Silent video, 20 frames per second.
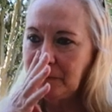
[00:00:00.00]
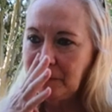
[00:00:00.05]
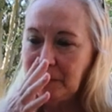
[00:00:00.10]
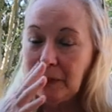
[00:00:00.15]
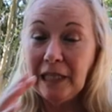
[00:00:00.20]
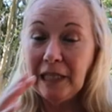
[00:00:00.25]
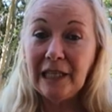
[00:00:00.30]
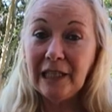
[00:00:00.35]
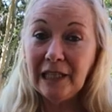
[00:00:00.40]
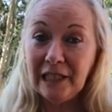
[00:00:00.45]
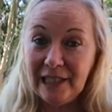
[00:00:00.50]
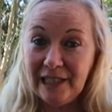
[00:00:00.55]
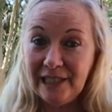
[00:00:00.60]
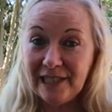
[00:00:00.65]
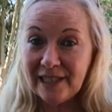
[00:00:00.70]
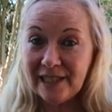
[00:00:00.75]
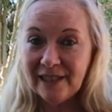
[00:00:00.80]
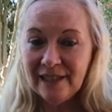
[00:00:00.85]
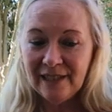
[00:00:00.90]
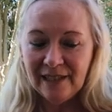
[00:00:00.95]
lilies.
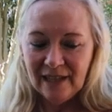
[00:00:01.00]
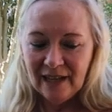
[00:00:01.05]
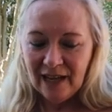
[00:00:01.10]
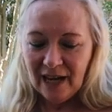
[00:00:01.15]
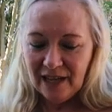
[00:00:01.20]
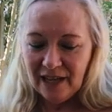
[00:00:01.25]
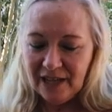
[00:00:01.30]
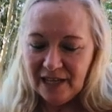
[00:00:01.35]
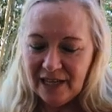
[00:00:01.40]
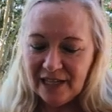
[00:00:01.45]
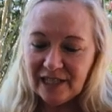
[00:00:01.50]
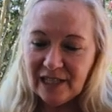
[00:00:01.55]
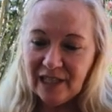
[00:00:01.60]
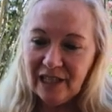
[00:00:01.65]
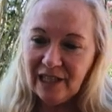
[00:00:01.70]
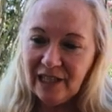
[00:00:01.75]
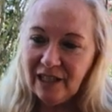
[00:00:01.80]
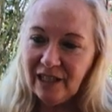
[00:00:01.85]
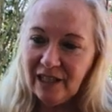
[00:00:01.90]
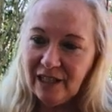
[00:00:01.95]
I think it's
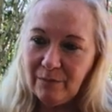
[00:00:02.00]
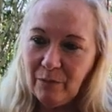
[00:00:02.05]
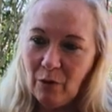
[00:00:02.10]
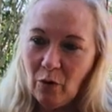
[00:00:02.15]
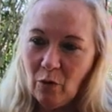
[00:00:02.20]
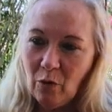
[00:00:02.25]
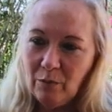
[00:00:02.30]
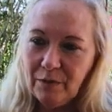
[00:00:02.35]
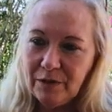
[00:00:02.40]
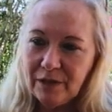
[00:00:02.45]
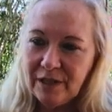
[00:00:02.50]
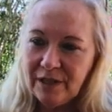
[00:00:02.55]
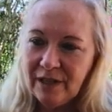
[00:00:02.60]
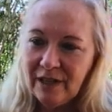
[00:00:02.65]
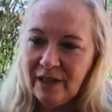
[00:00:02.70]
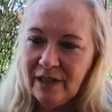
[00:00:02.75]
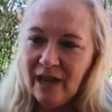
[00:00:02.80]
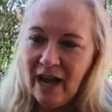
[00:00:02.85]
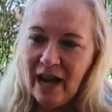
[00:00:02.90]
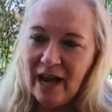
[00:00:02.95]
lily bulbs.
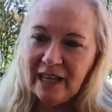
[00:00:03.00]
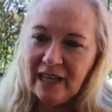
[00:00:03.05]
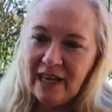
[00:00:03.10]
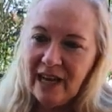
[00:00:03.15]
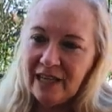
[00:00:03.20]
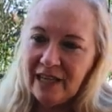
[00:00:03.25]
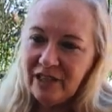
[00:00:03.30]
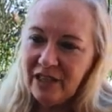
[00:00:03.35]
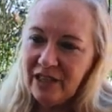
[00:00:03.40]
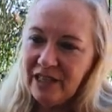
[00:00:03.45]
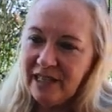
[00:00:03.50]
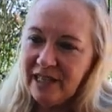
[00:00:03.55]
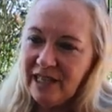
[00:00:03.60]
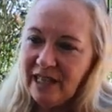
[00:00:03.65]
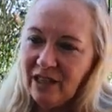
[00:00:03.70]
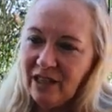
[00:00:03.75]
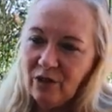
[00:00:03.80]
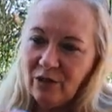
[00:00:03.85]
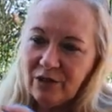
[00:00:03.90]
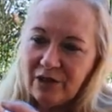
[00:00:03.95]
I can actually see
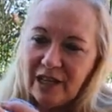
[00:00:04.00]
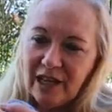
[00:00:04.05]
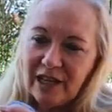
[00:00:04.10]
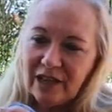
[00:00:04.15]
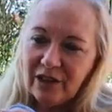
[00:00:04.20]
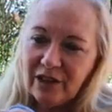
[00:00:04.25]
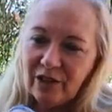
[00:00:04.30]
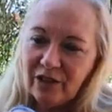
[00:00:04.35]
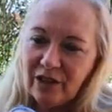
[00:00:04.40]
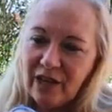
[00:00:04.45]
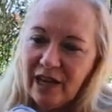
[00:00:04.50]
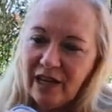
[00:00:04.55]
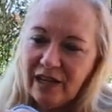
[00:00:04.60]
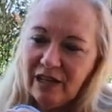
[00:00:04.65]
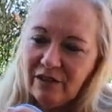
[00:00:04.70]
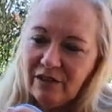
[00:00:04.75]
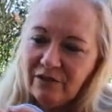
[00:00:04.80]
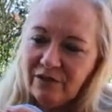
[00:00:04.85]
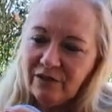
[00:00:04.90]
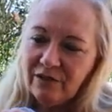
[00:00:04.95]
it looks like they're kind
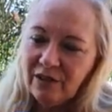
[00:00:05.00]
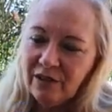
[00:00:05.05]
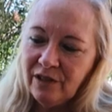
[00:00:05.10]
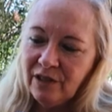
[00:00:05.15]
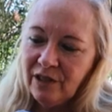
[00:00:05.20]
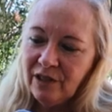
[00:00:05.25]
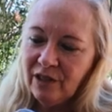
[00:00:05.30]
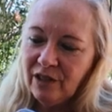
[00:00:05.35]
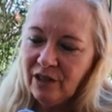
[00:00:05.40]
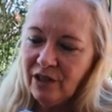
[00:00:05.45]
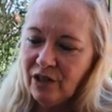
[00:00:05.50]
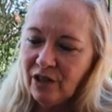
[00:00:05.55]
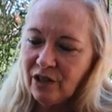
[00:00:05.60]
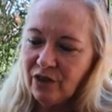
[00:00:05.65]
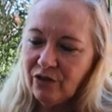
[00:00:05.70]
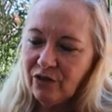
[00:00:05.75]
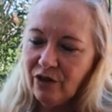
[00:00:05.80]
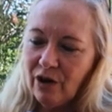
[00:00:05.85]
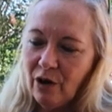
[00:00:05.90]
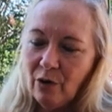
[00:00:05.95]
of
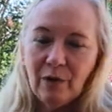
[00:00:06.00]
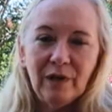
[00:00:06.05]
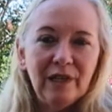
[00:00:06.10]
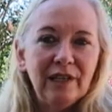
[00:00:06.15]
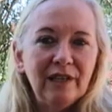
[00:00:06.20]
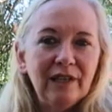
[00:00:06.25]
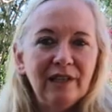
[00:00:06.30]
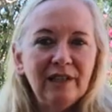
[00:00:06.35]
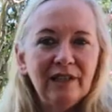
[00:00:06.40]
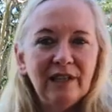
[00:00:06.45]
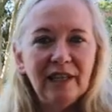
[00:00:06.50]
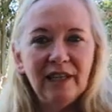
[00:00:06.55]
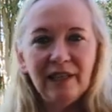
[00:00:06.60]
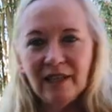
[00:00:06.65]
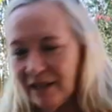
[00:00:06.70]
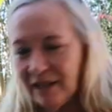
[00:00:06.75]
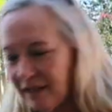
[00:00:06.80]
growing in